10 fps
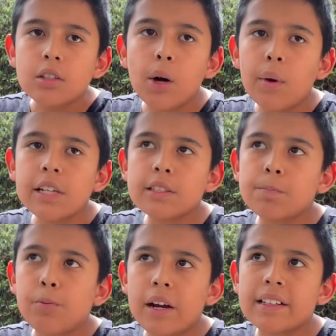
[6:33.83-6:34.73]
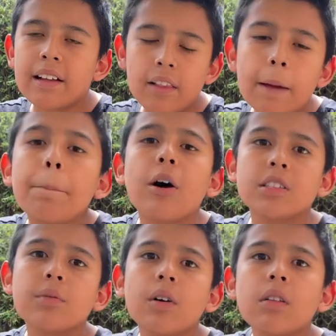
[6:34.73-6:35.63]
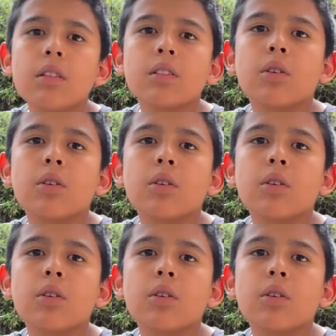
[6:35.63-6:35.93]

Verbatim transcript: So it is practically impossible